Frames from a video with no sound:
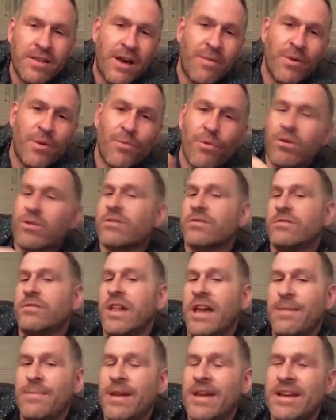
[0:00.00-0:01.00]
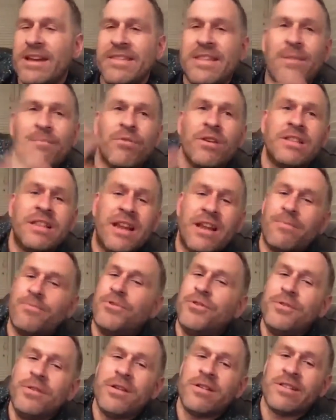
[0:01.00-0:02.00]
that we weren't claiming, and they bring that
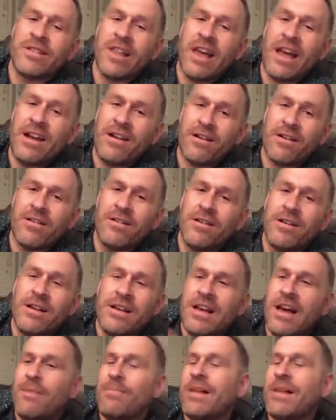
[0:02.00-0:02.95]
up 2 years later.